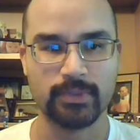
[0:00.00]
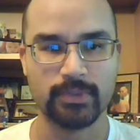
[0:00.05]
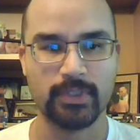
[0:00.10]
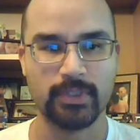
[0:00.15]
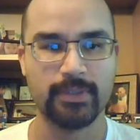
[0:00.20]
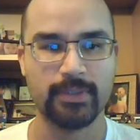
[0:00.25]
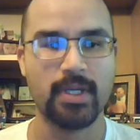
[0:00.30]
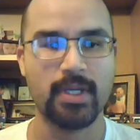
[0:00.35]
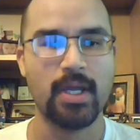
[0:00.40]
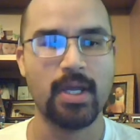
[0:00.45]
Okay.
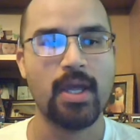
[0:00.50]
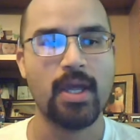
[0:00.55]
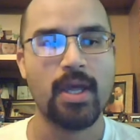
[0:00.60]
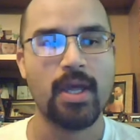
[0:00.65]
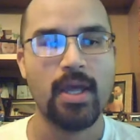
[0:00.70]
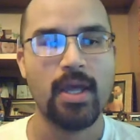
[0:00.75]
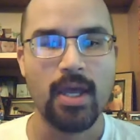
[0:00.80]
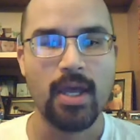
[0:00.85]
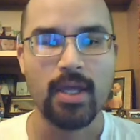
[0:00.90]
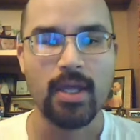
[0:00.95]

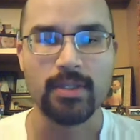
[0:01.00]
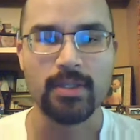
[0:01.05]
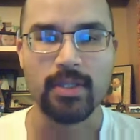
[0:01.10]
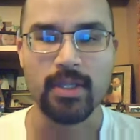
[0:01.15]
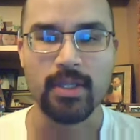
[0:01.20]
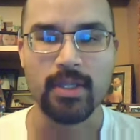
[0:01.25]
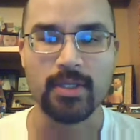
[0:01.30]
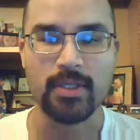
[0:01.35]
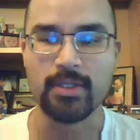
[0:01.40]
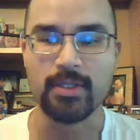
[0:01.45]

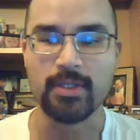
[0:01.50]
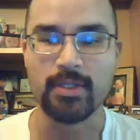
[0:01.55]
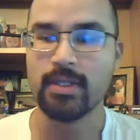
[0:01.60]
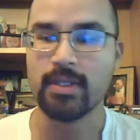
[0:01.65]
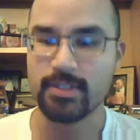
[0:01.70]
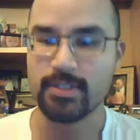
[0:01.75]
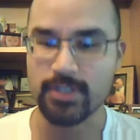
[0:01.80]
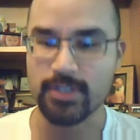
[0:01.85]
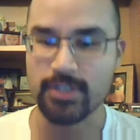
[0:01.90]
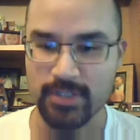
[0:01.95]
Then,
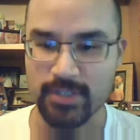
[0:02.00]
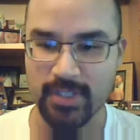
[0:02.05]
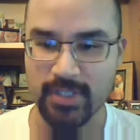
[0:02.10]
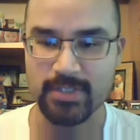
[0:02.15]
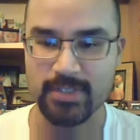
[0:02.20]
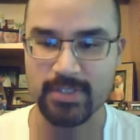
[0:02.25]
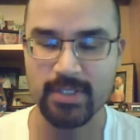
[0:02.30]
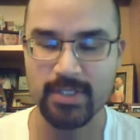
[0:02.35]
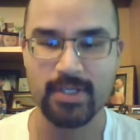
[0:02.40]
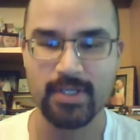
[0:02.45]
just
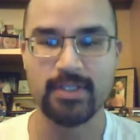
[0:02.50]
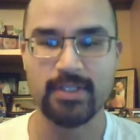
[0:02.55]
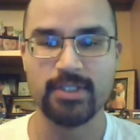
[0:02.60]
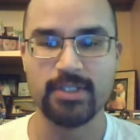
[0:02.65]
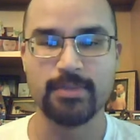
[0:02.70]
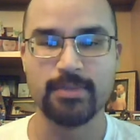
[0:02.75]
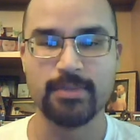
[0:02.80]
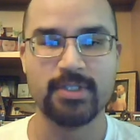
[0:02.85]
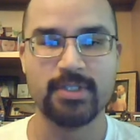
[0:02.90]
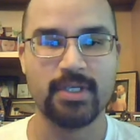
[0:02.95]
as
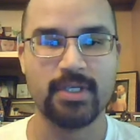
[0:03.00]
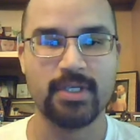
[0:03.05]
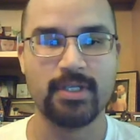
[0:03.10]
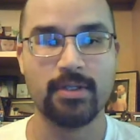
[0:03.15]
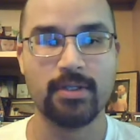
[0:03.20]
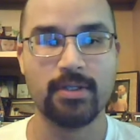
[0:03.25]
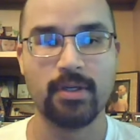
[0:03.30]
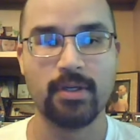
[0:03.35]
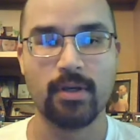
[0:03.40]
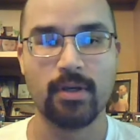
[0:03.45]
Elizabeth said,
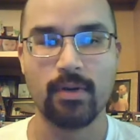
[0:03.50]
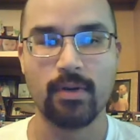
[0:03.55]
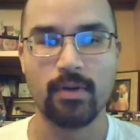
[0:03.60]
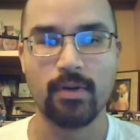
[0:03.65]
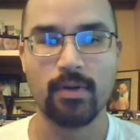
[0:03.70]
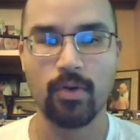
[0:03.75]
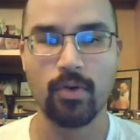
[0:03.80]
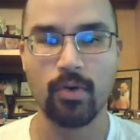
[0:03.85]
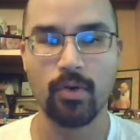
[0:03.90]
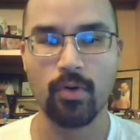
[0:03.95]

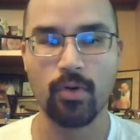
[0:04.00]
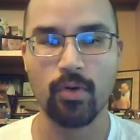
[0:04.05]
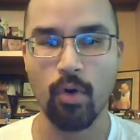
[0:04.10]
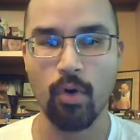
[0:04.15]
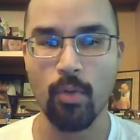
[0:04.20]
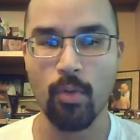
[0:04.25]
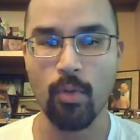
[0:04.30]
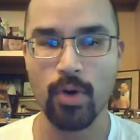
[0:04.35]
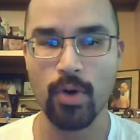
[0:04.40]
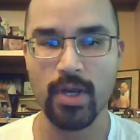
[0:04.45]

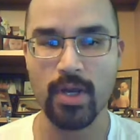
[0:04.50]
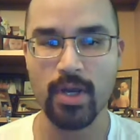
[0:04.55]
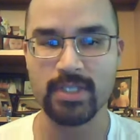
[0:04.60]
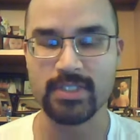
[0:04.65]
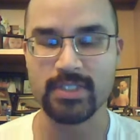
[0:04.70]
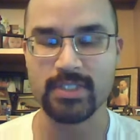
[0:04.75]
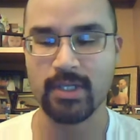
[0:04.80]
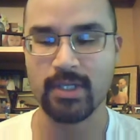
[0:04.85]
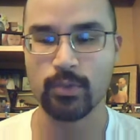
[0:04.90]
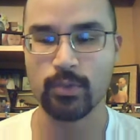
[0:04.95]
¿Cómo
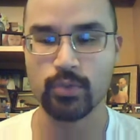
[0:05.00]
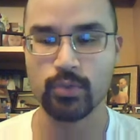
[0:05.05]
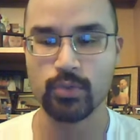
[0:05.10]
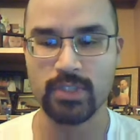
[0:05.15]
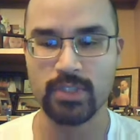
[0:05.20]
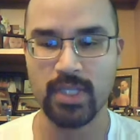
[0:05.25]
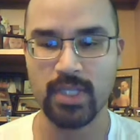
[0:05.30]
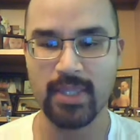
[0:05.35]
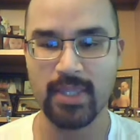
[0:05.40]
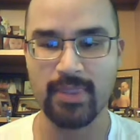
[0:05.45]
está
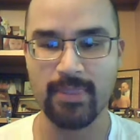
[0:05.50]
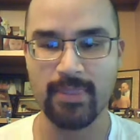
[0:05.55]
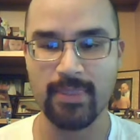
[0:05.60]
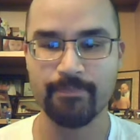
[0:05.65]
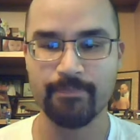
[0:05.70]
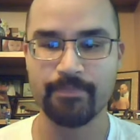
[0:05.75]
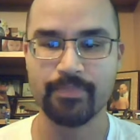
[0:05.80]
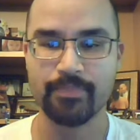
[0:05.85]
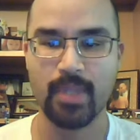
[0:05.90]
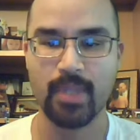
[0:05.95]
usted?
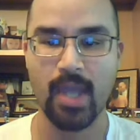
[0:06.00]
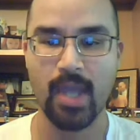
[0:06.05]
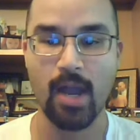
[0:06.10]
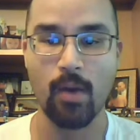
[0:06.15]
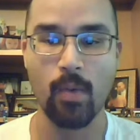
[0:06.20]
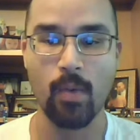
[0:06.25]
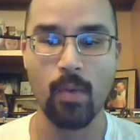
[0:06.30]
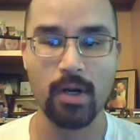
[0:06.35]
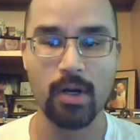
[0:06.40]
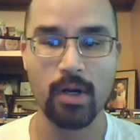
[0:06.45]

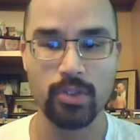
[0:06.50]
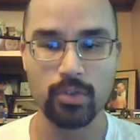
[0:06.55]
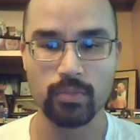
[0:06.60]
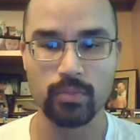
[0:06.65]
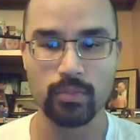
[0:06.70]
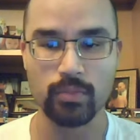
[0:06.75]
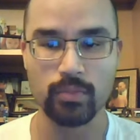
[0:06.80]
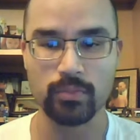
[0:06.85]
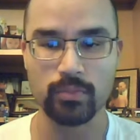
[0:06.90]
How are you?